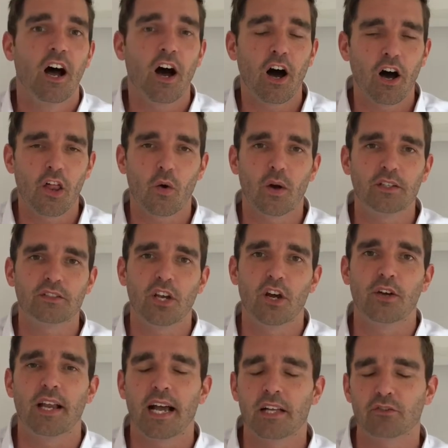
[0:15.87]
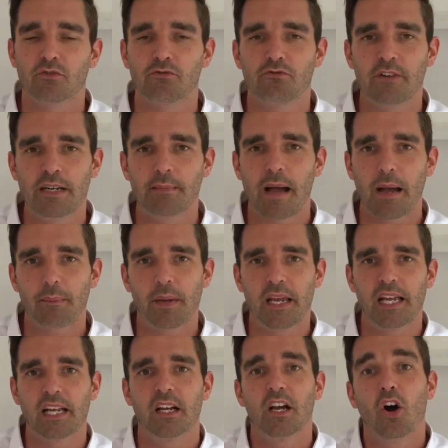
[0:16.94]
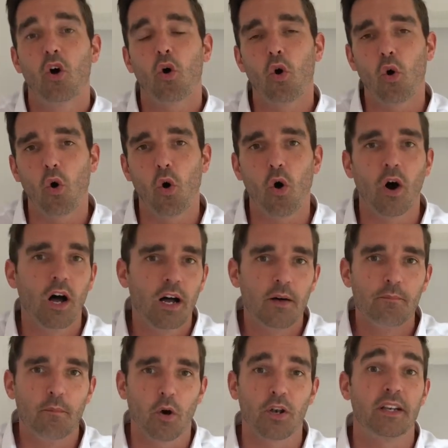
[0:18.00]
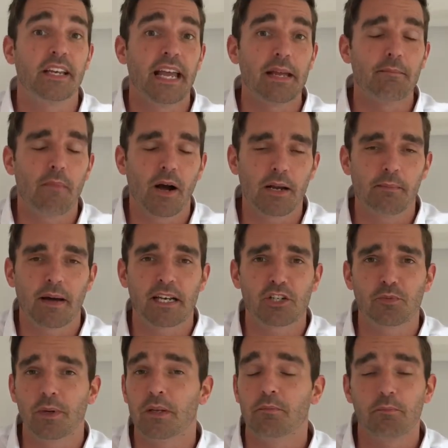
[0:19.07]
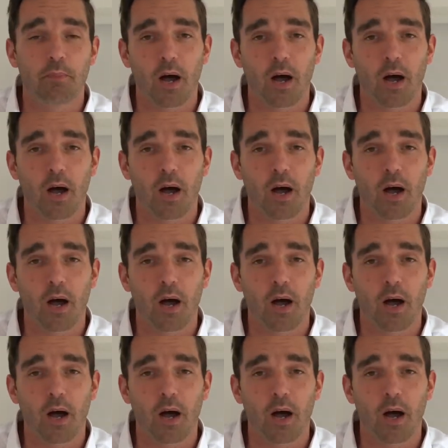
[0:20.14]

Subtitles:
otherwise known as remapping or modern day mind management.